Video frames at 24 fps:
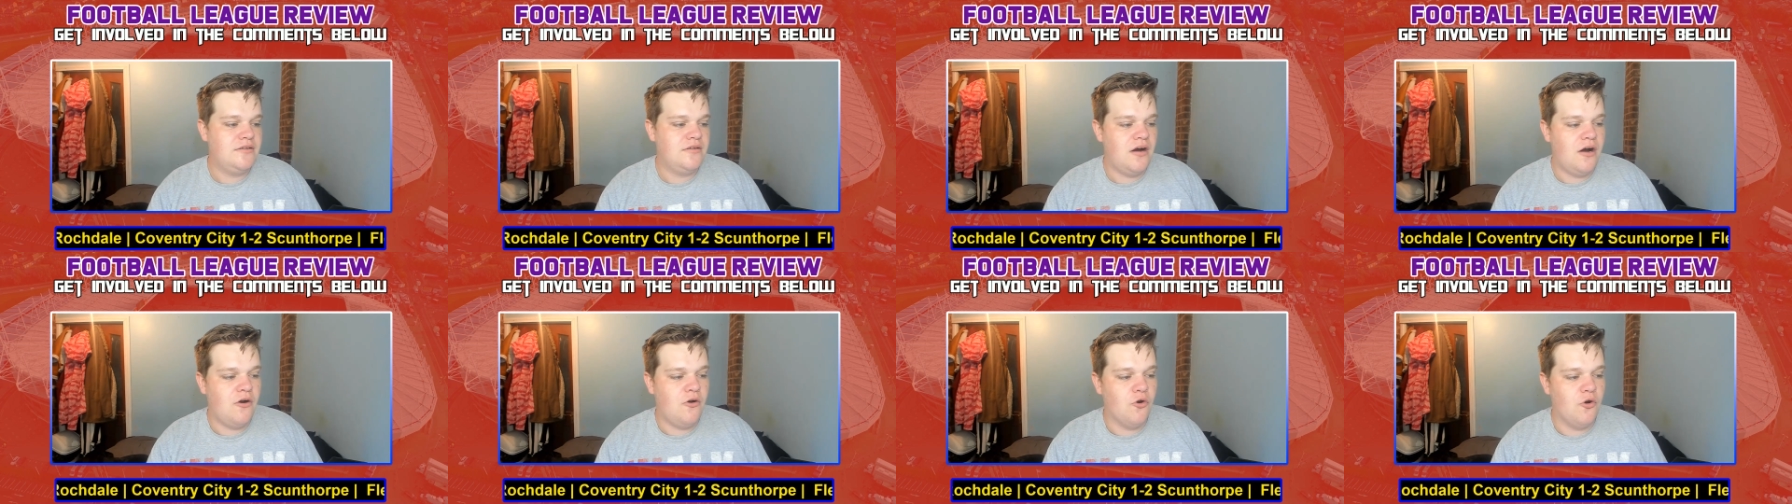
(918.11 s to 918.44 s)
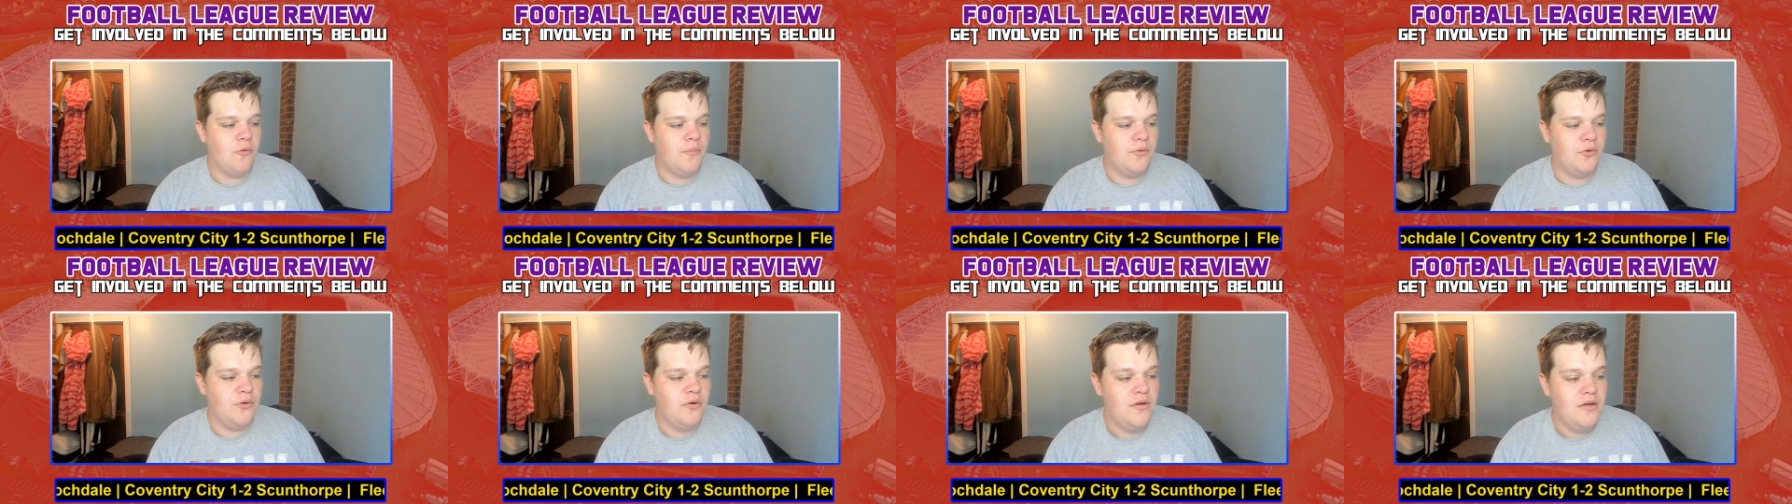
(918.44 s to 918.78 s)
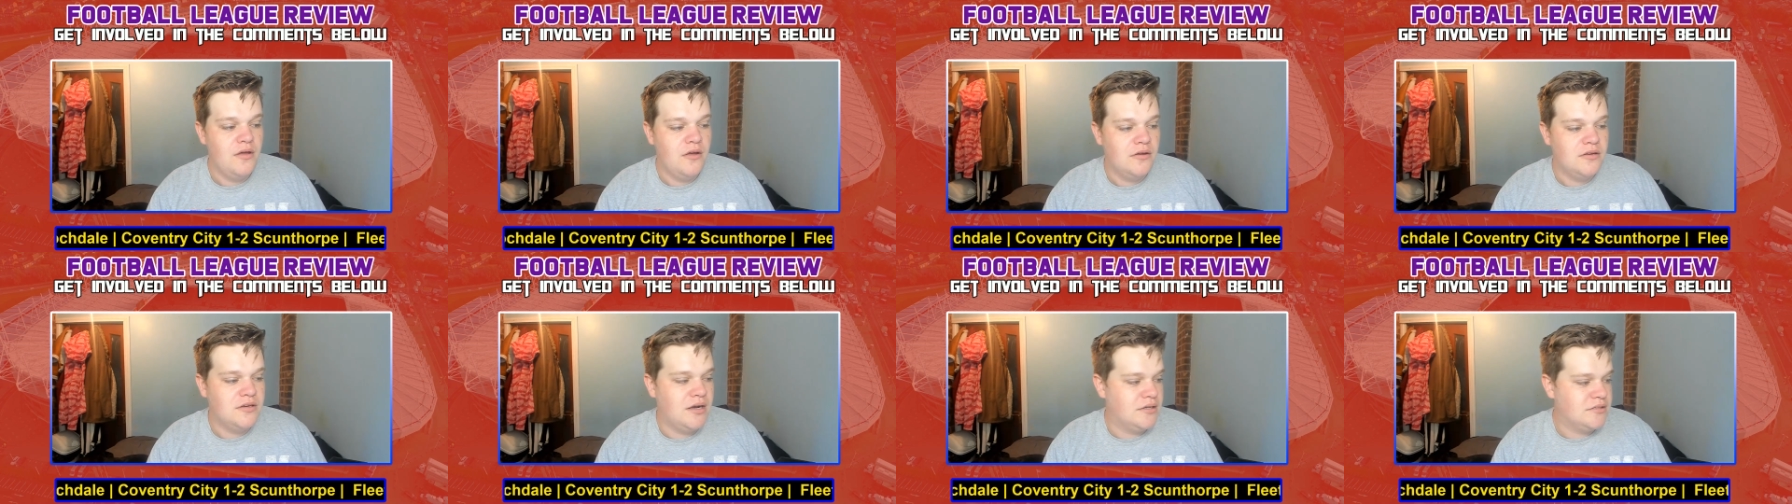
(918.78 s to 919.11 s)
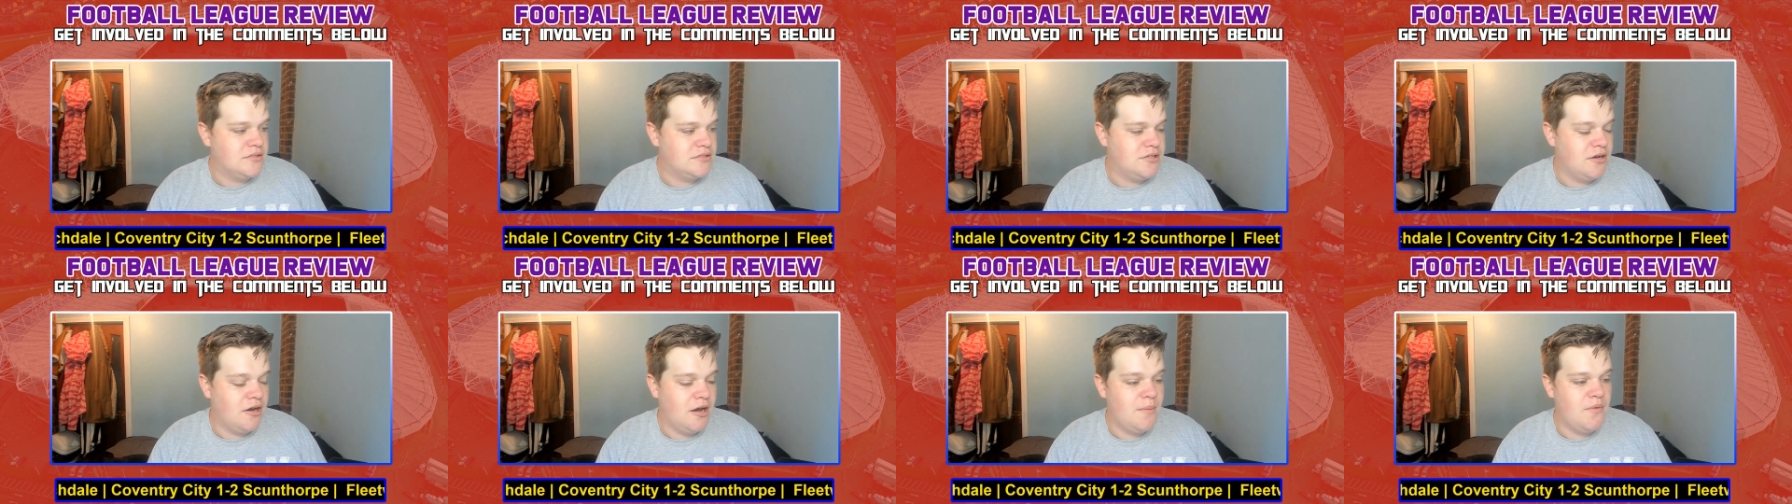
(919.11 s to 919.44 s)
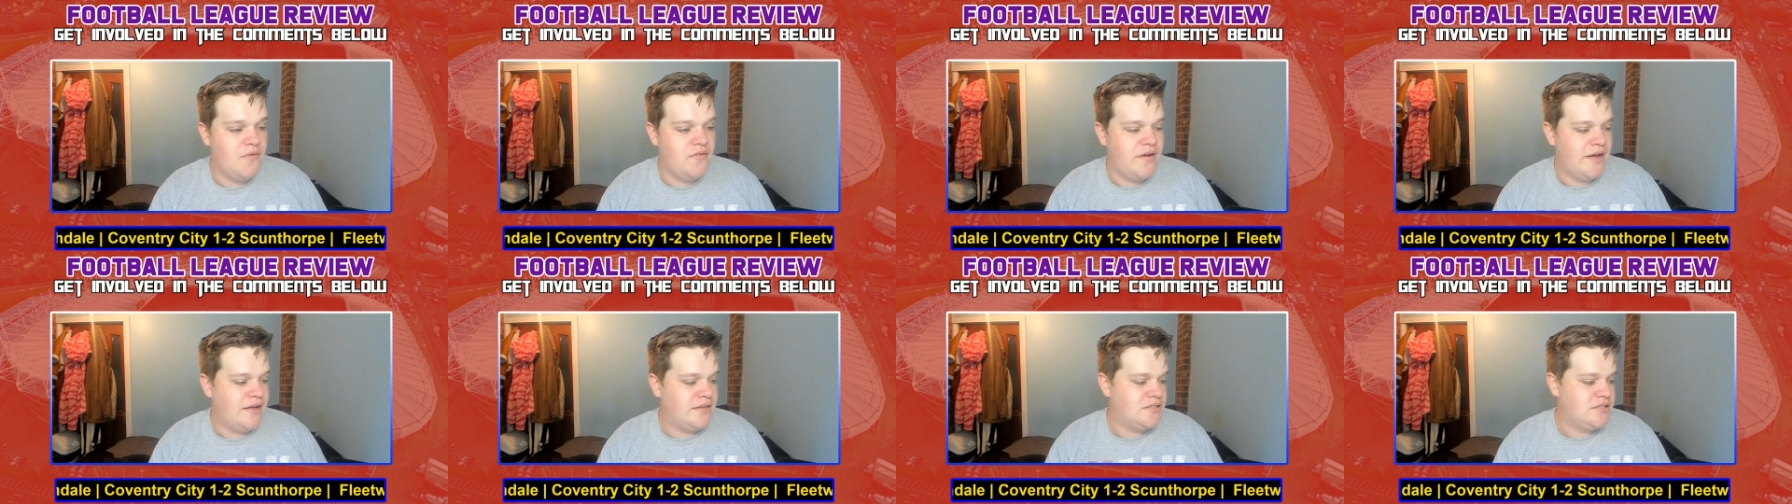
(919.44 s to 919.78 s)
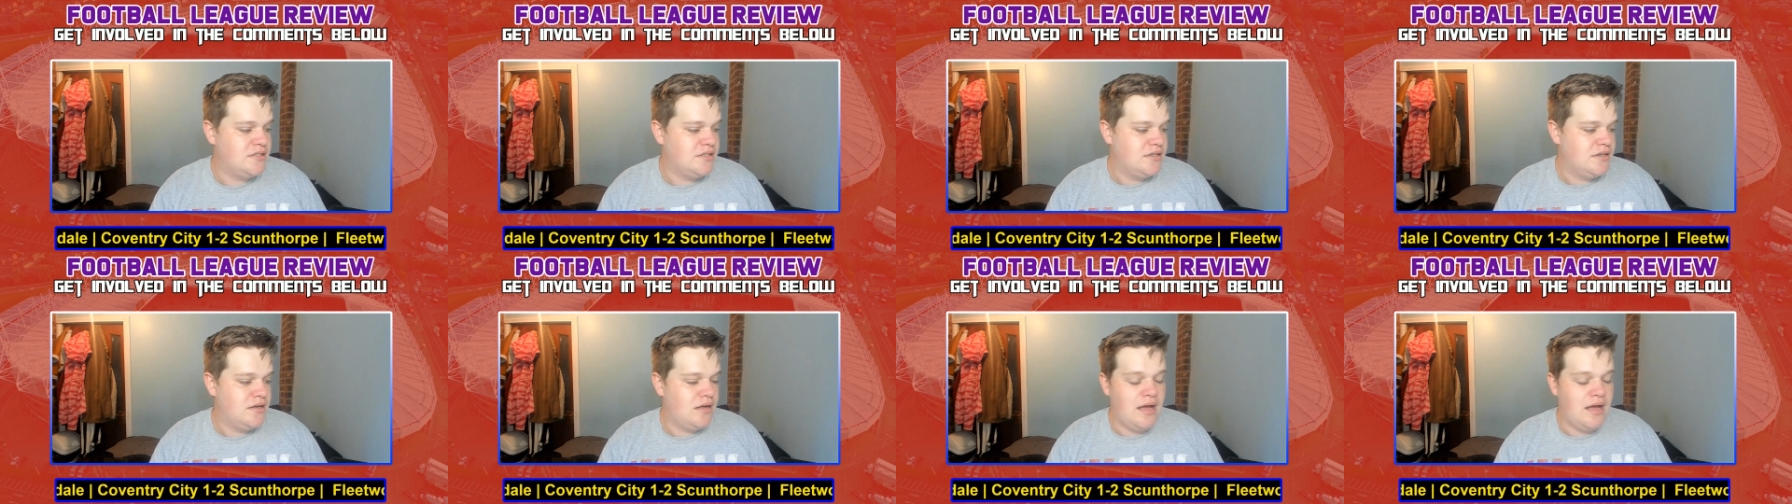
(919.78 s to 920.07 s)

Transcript: horrible time of it,